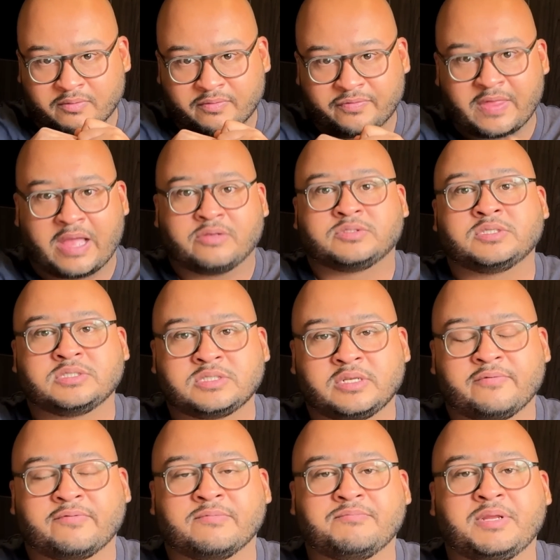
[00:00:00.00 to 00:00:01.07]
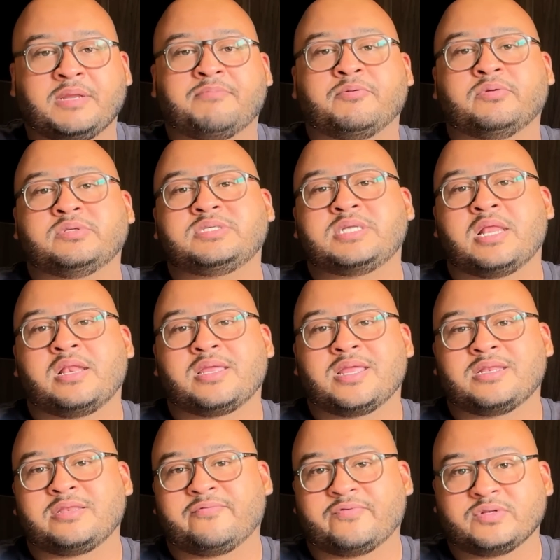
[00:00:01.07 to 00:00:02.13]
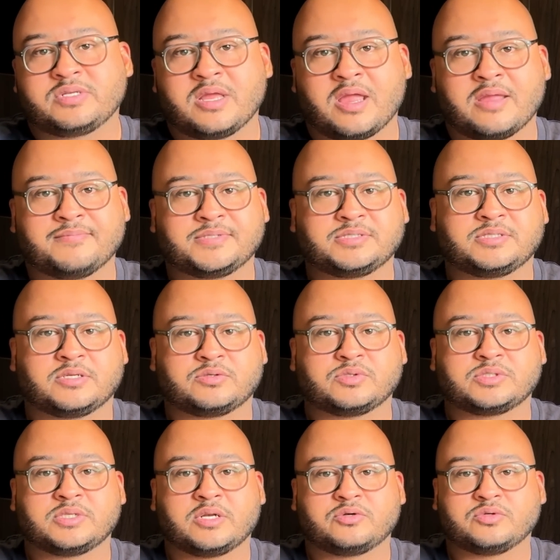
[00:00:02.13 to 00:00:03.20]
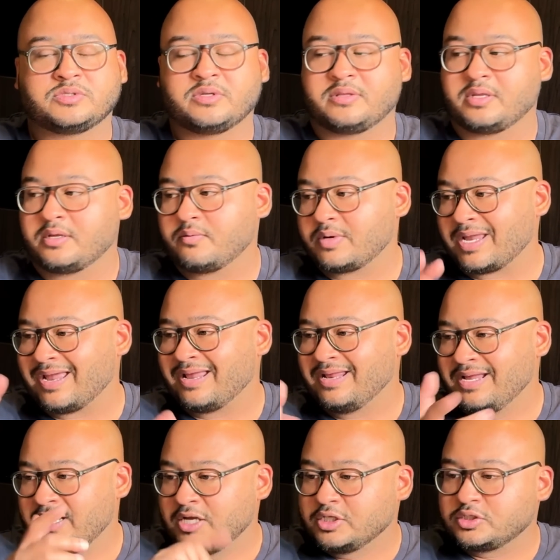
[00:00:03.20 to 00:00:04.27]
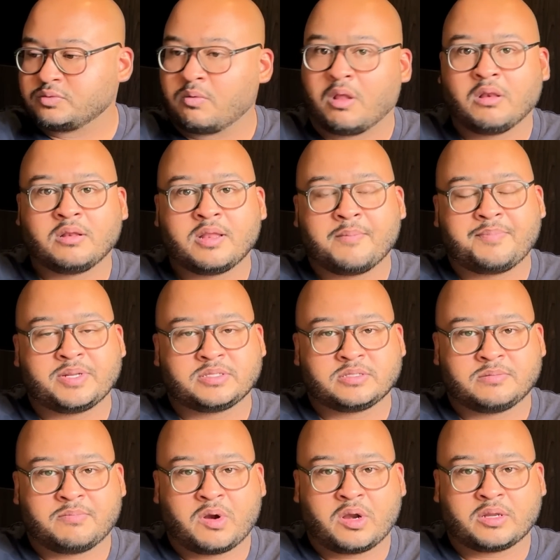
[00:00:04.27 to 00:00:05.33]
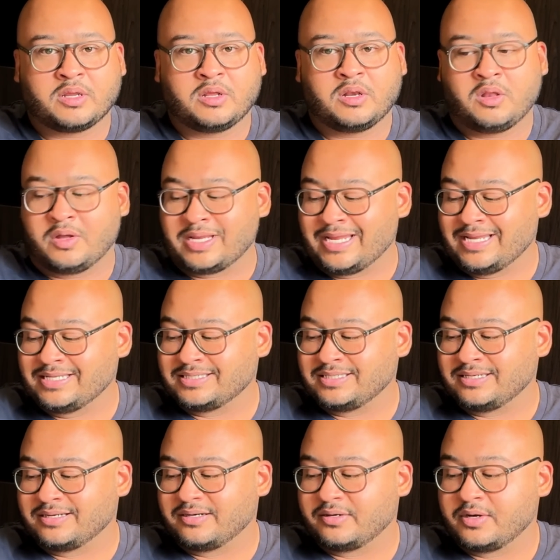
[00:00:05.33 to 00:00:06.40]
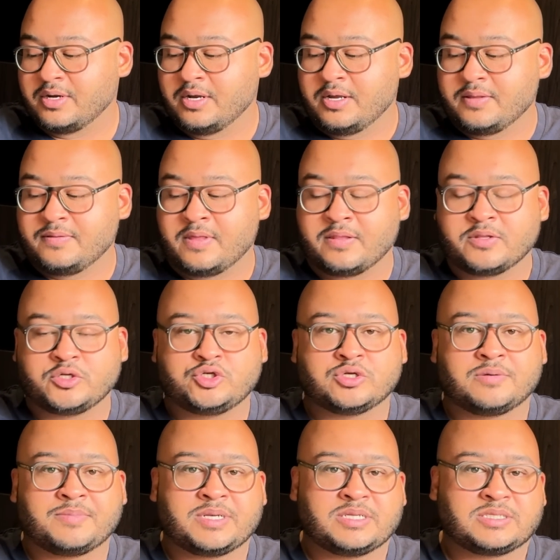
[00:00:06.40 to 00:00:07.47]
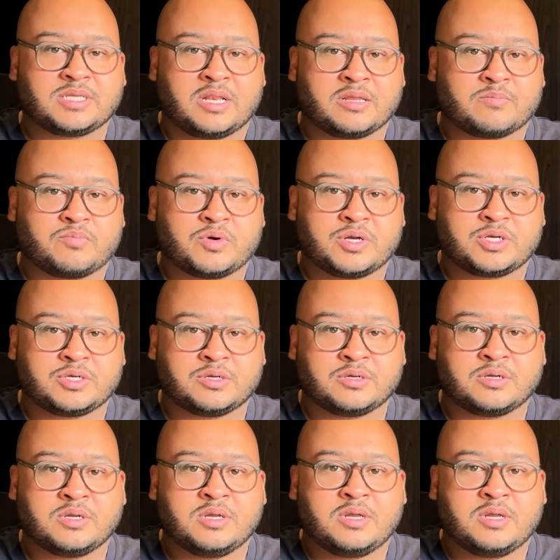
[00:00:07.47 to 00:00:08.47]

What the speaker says: thousands of different people selling at different times, et cetera, et cetera. So I think it will get swallowed up into the market a lot easier than the Germany selling pressure